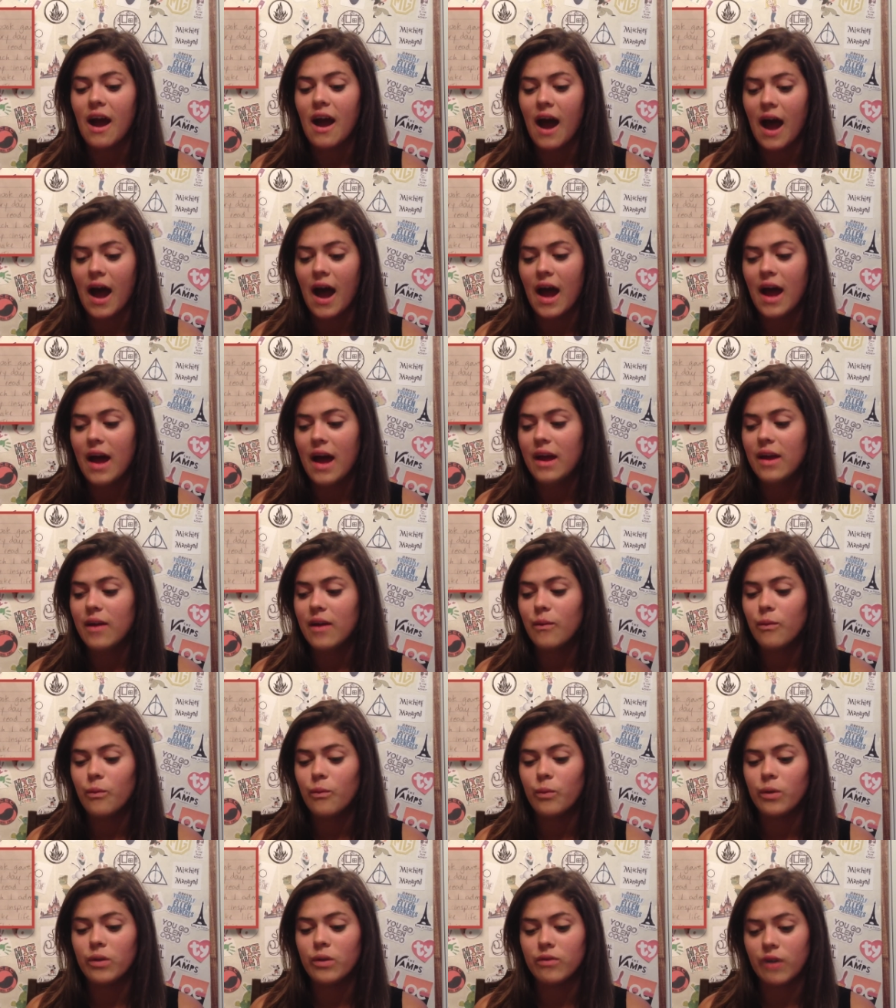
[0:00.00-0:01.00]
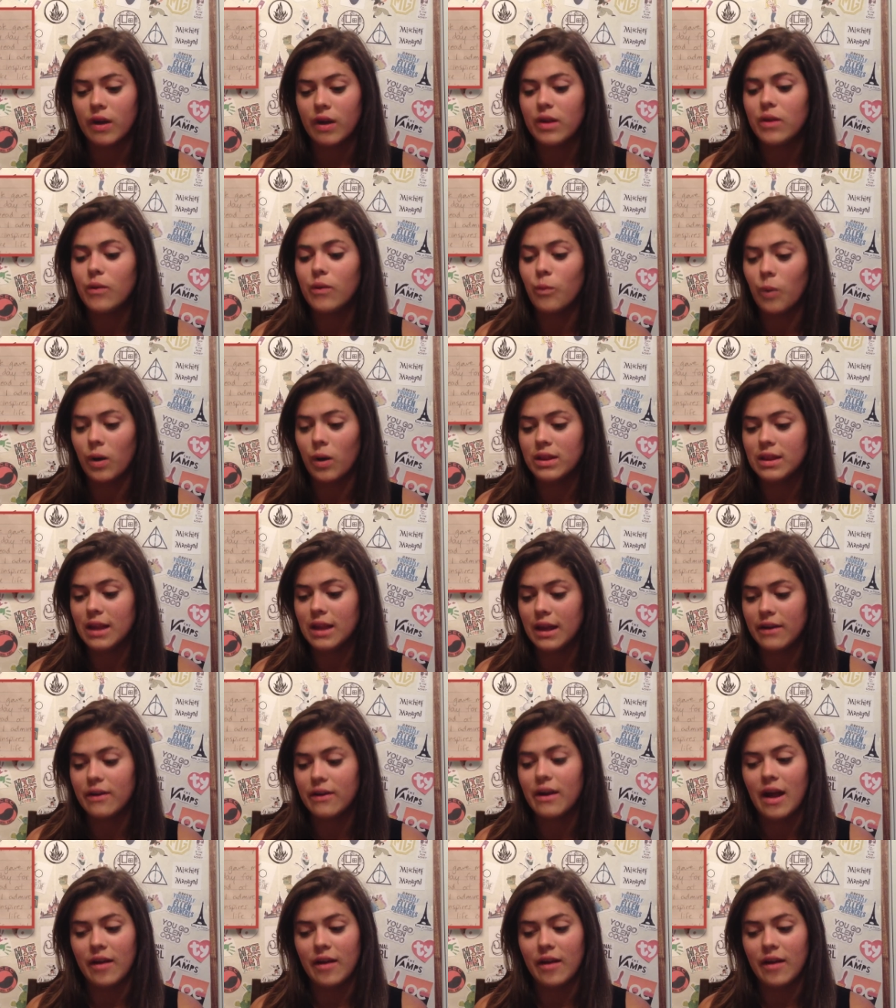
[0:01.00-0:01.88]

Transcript: I will write you one letter